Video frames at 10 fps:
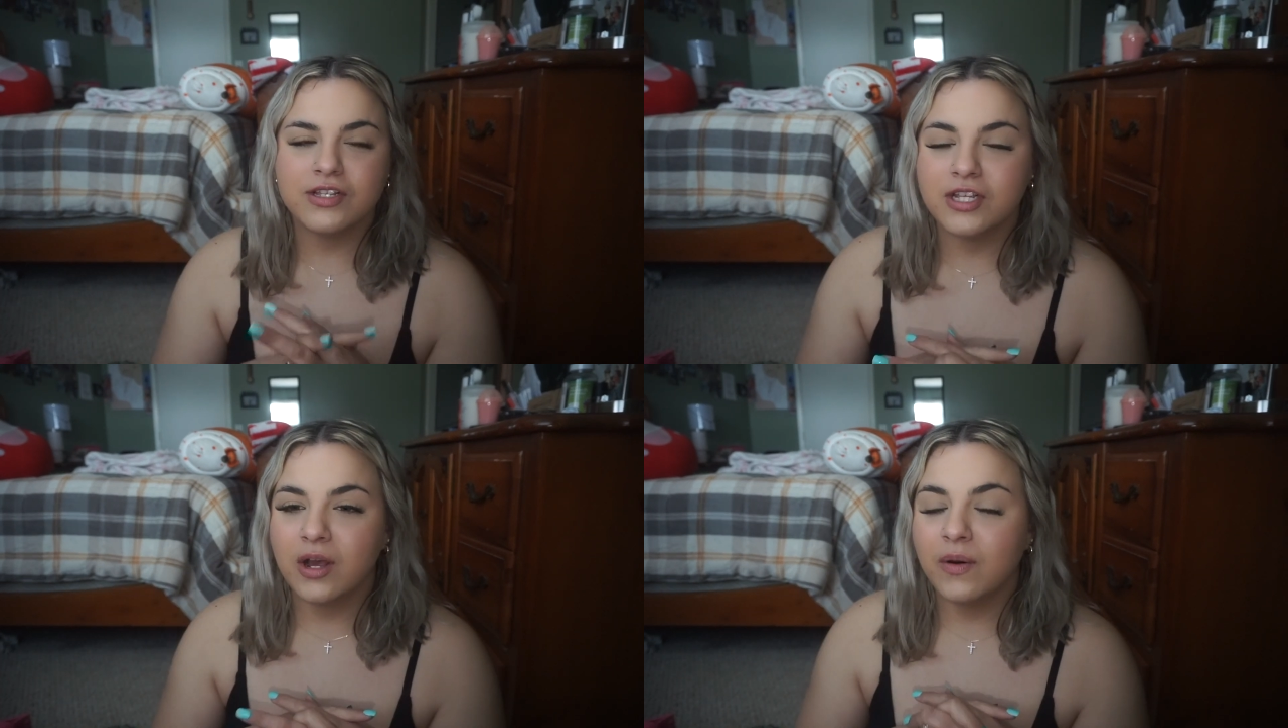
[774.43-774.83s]

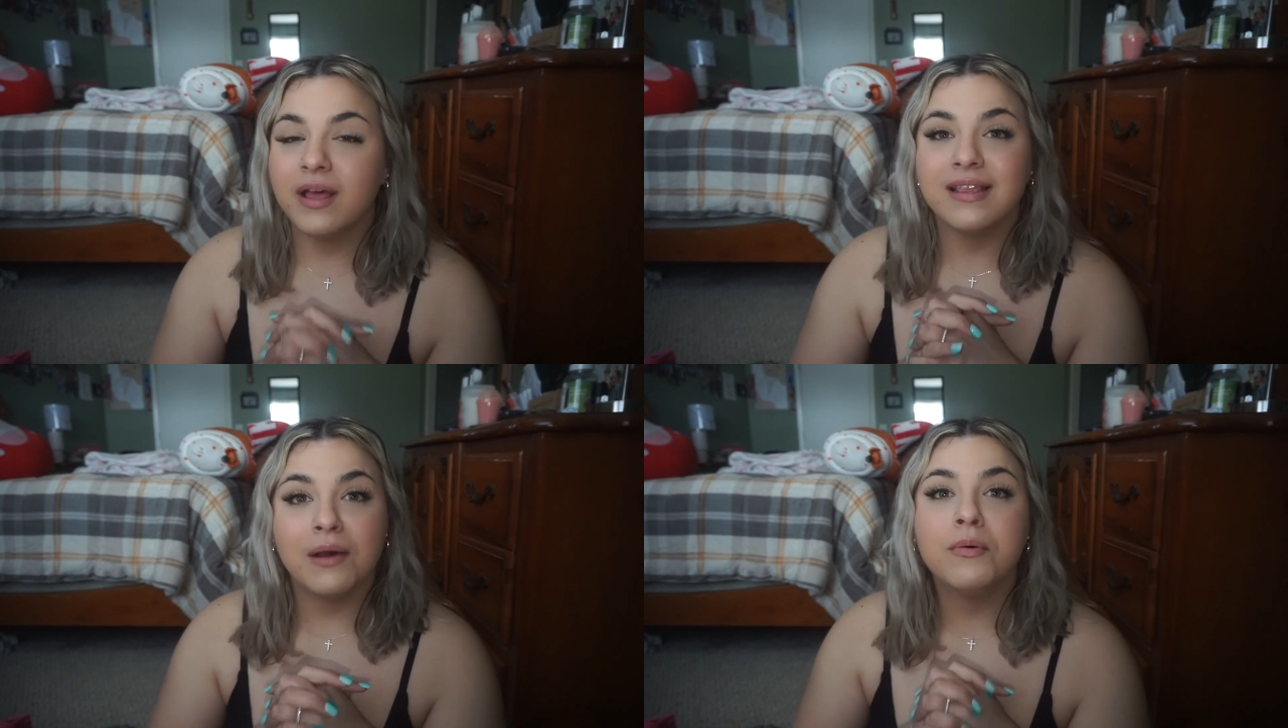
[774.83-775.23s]
So
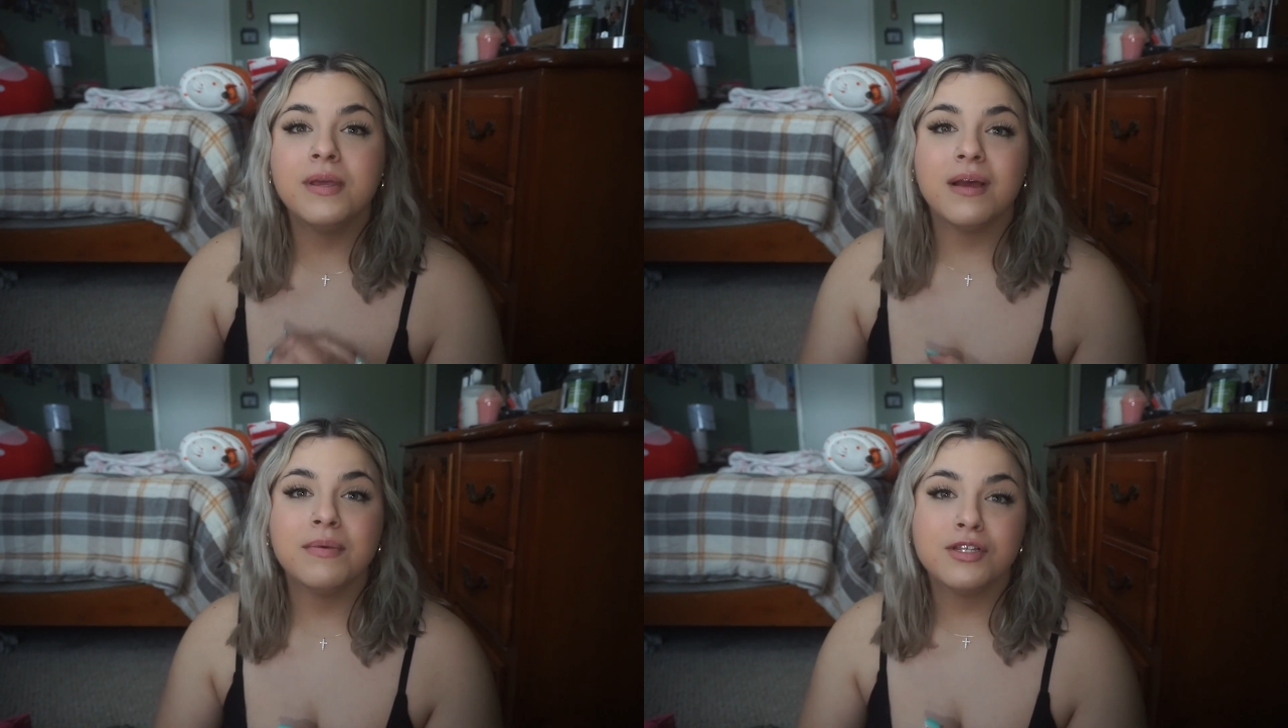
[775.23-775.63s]
that will
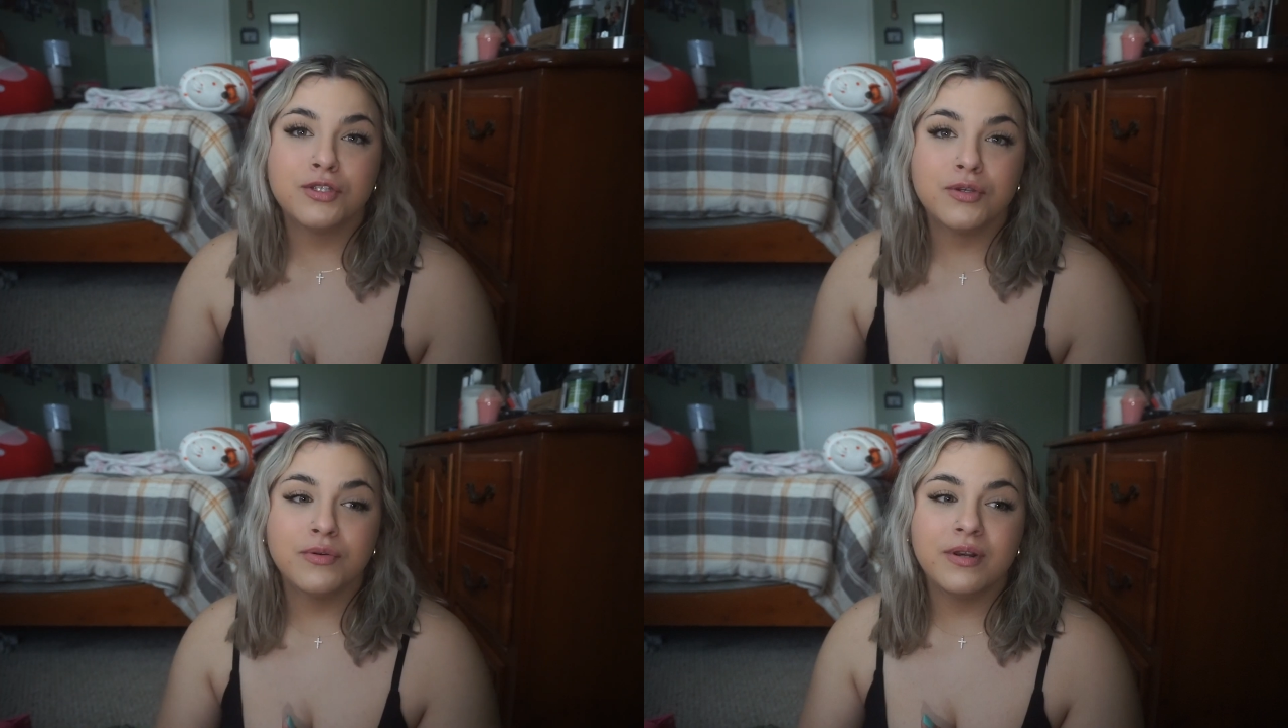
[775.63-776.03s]
be coming
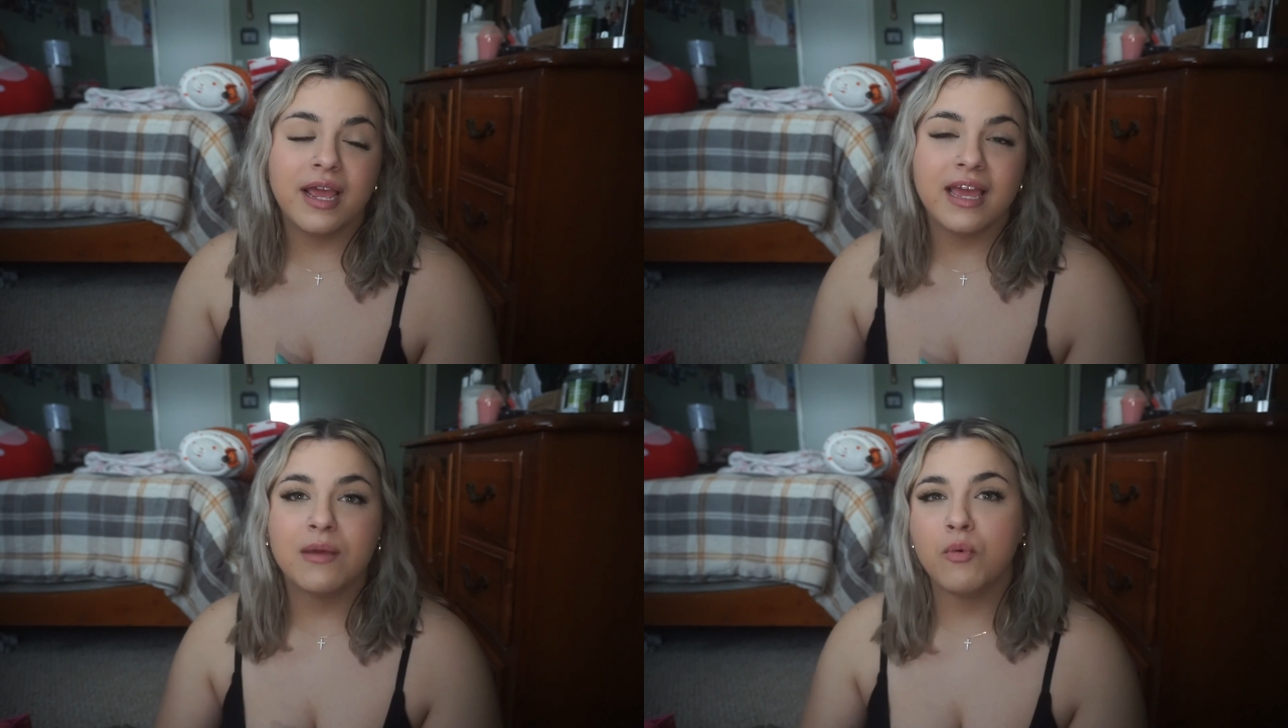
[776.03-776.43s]
soon,
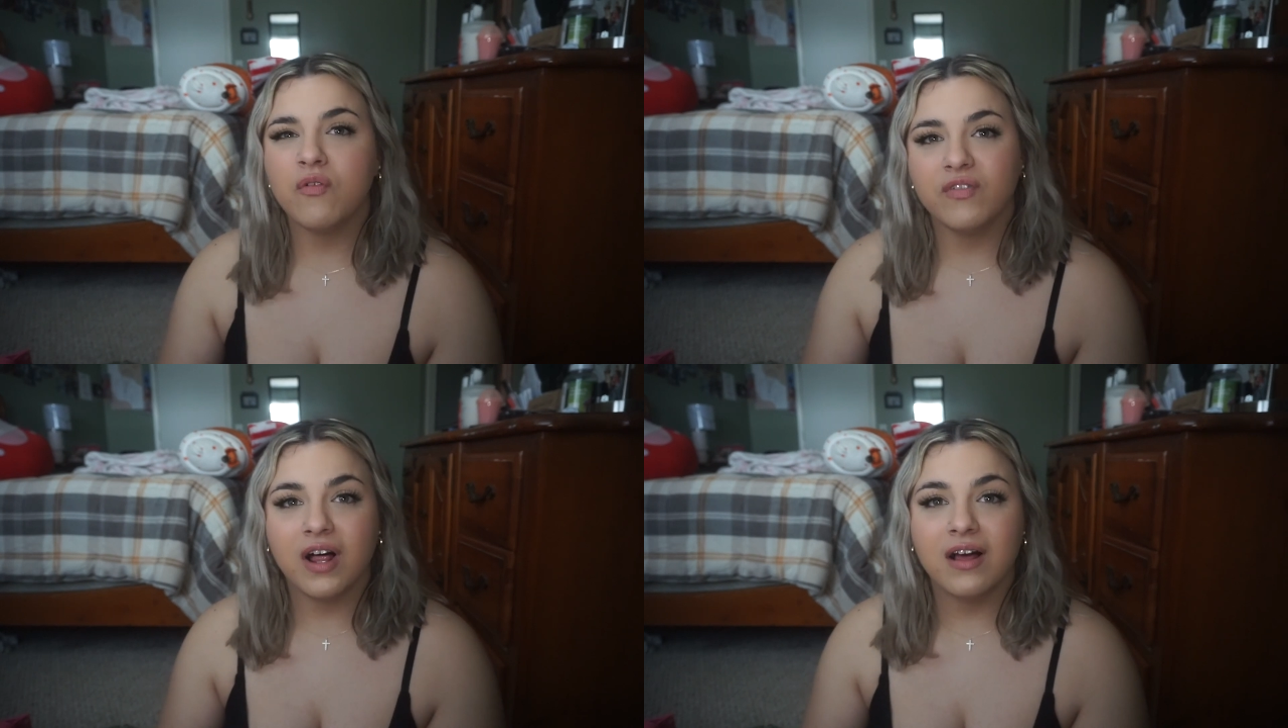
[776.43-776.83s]
and more
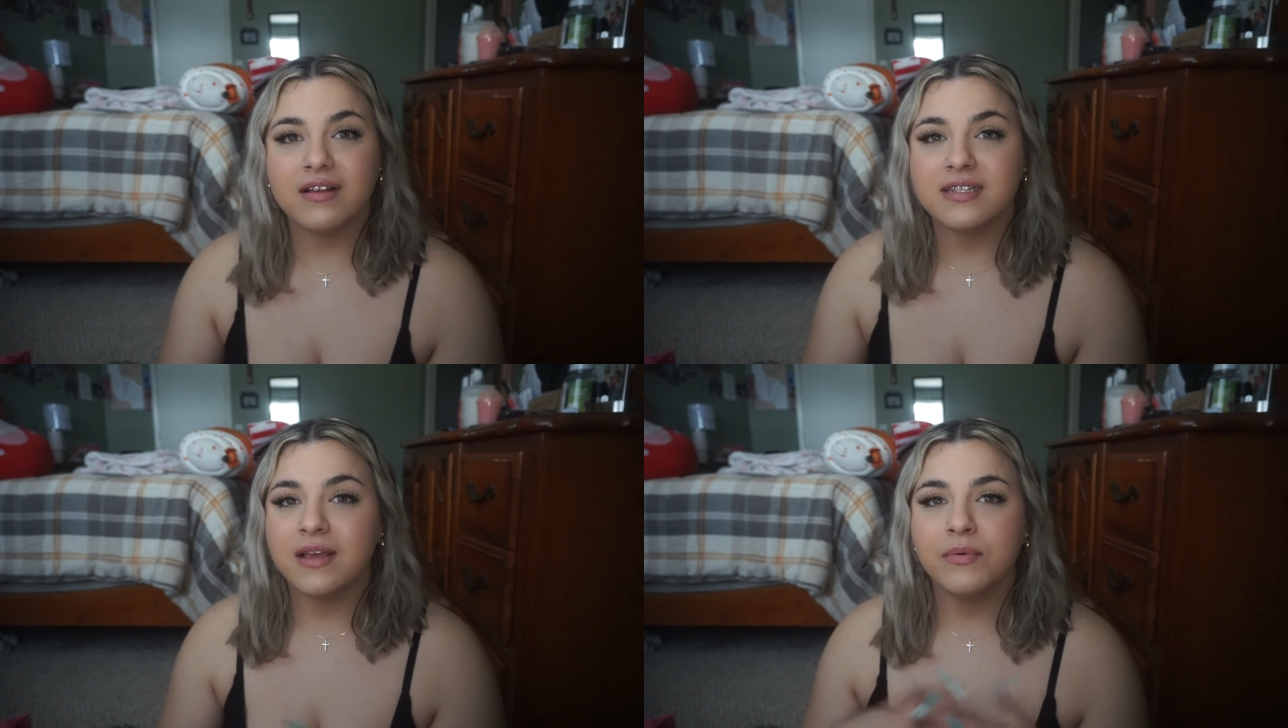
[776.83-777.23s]

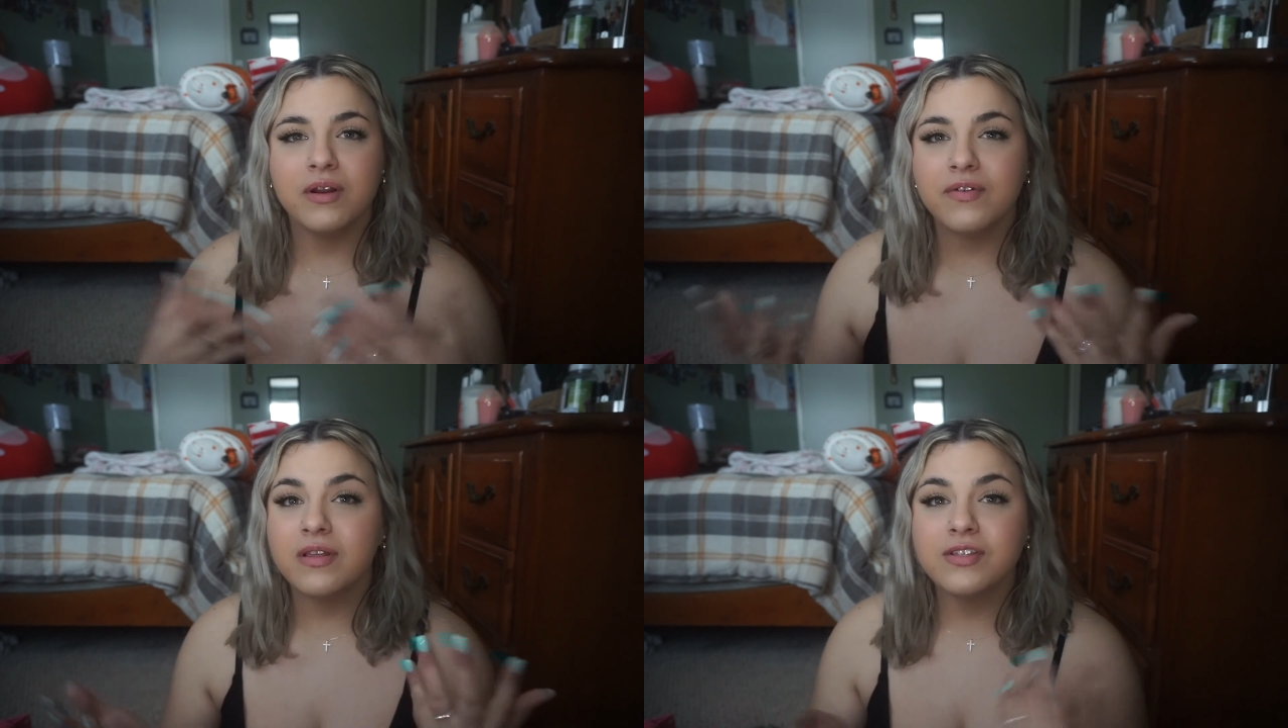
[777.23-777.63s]
vlogs and
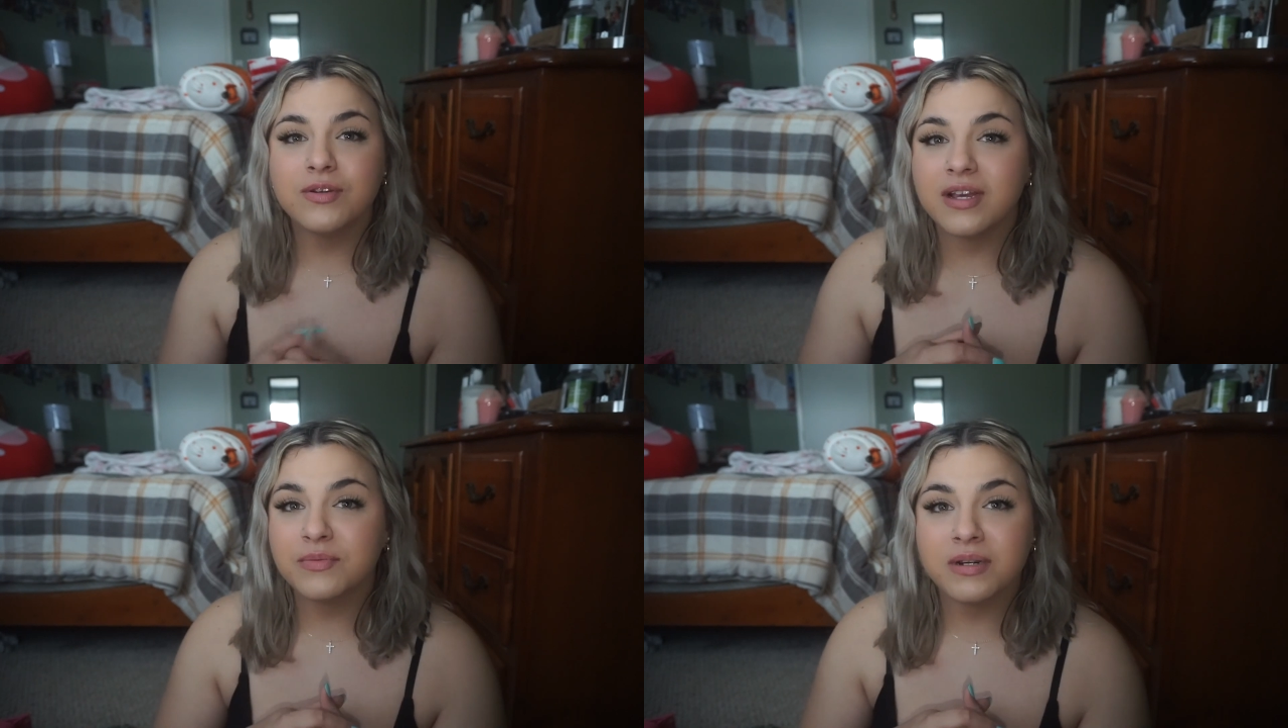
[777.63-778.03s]
whatever else
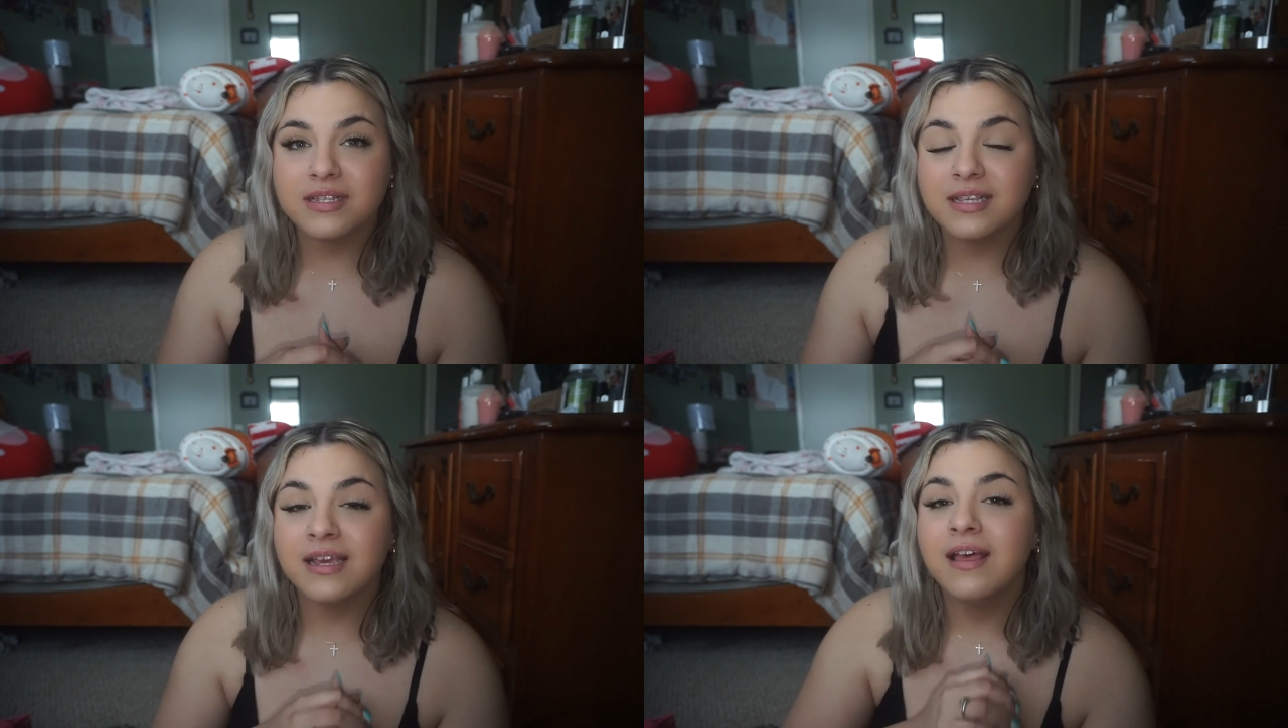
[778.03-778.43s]
you guys want
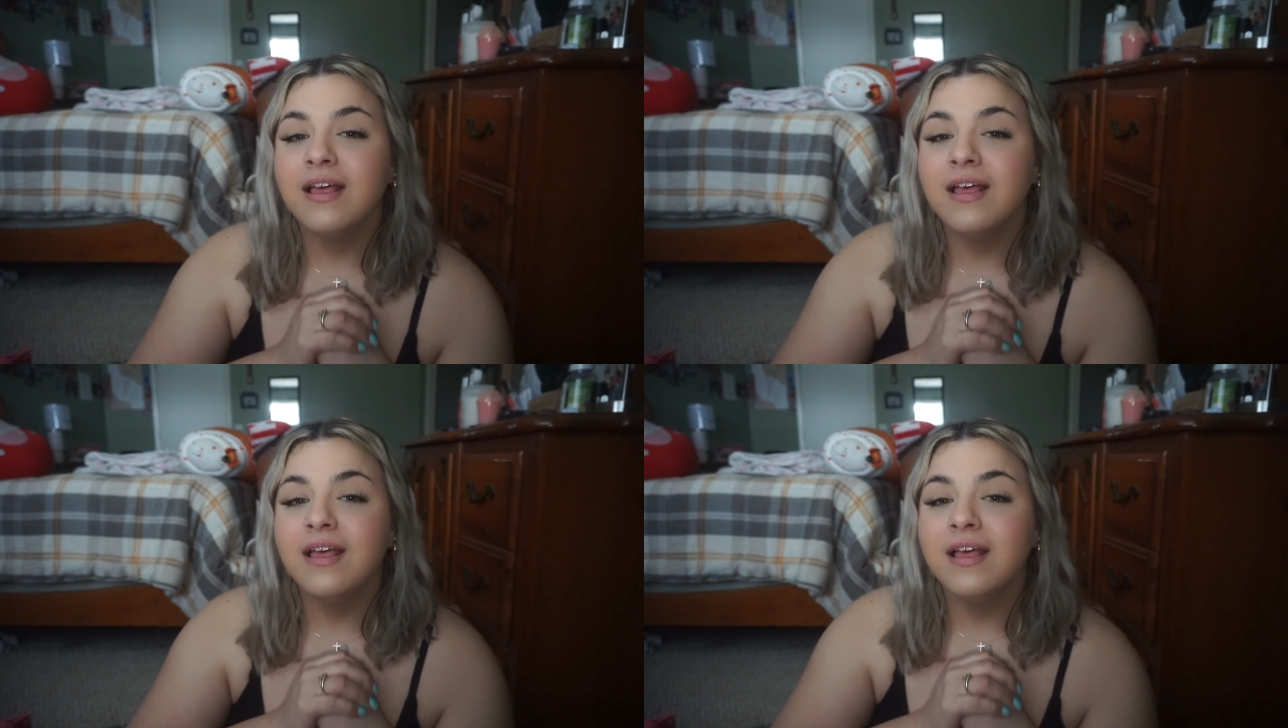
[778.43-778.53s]
to see.